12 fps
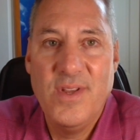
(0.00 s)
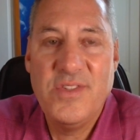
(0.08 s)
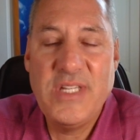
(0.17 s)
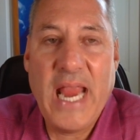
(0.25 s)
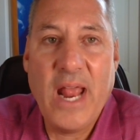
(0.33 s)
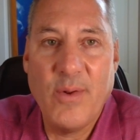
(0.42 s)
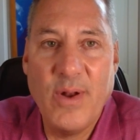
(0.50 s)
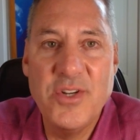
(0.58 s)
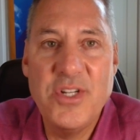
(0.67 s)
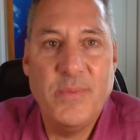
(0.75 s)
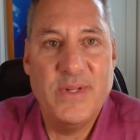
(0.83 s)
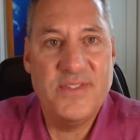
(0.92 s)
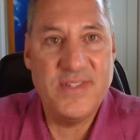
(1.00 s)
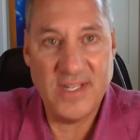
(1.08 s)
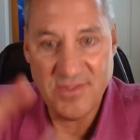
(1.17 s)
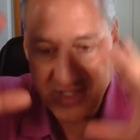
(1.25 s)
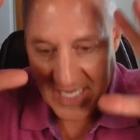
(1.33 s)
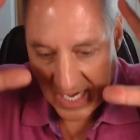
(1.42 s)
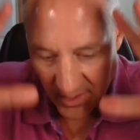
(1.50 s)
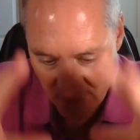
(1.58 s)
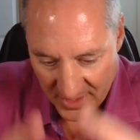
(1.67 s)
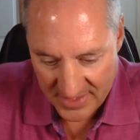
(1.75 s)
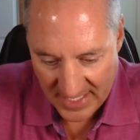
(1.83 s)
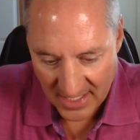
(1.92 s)
Scalar energy would send
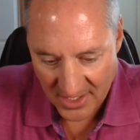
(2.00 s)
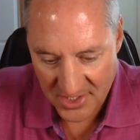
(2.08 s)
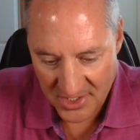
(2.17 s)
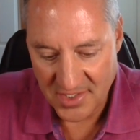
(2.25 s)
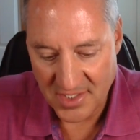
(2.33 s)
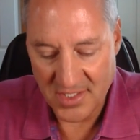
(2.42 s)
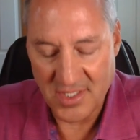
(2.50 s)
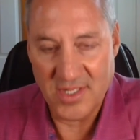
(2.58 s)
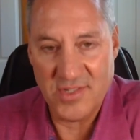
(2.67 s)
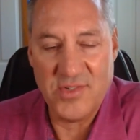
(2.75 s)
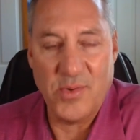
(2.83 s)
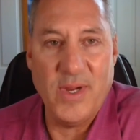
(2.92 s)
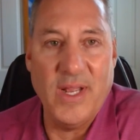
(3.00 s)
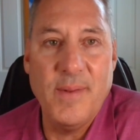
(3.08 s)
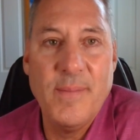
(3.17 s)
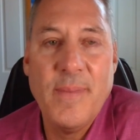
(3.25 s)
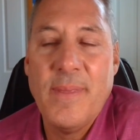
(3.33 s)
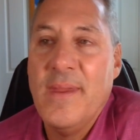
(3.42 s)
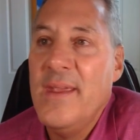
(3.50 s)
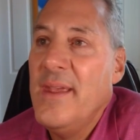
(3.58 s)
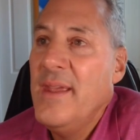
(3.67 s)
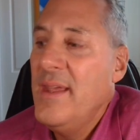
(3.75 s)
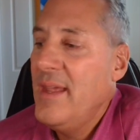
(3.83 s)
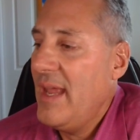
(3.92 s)
scalar intelligence into the soil
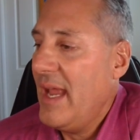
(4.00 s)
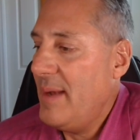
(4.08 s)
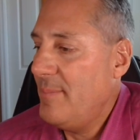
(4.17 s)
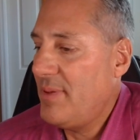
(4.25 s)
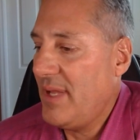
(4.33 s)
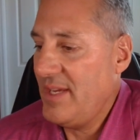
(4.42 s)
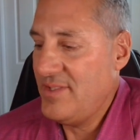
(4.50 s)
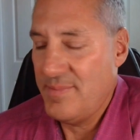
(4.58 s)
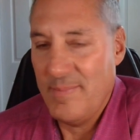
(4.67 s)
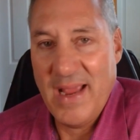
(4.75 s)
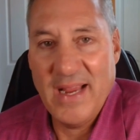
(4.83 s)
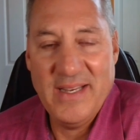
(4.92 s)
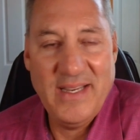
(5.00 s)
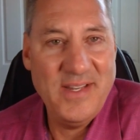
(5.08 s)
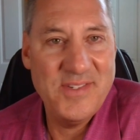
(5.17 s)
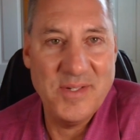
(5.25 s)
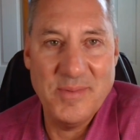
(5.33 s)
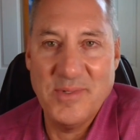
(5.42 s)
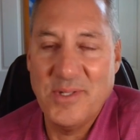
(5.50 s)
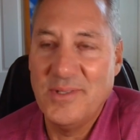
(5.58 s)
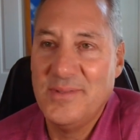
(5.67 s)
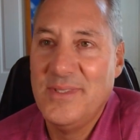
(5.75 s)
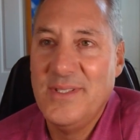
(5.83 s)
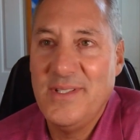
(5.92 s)
and place magnesium or
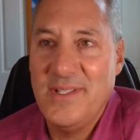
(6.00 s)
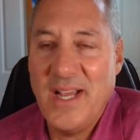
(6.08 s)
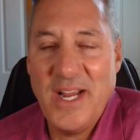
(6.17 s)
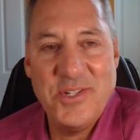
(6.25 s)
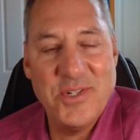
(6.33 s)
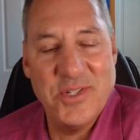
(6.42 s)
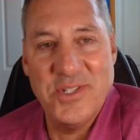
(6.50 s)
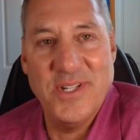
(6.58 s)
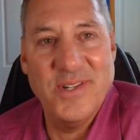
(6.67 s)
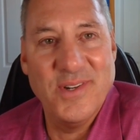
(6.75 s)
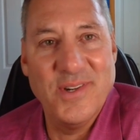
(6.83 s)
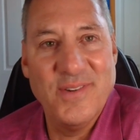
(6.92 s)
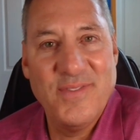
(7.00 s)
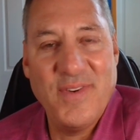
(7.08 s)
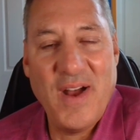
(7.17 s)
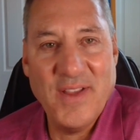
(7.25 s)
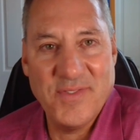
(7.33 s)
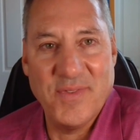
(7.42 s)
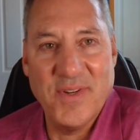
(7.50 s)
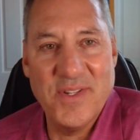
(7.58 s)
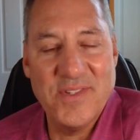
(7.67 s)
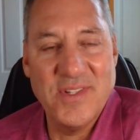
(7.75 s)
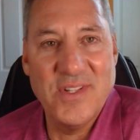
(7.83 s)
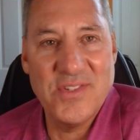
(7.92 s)
nitrogen or
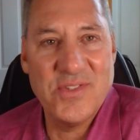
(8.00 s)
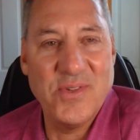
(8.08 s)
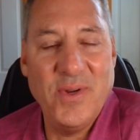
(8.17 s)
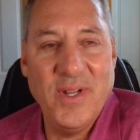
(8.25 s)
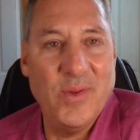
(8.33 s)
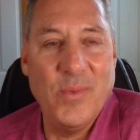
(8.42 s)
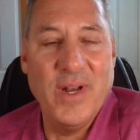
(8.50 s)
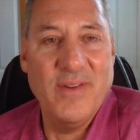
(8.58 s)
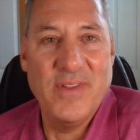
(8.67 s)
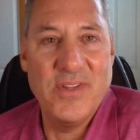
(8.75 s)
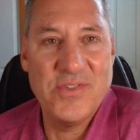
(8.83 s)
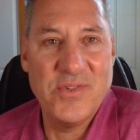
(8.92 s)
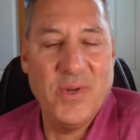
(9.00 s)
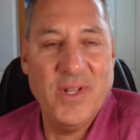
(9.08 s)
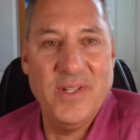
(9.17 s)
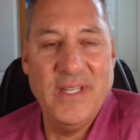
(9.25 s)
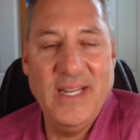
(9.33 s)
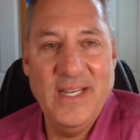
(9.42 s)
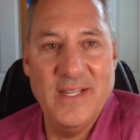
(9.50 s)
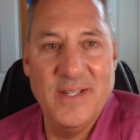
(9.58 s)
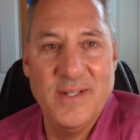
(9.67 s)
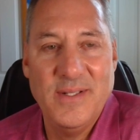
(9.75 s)
phosphorus in the soil, whatever the soil needed.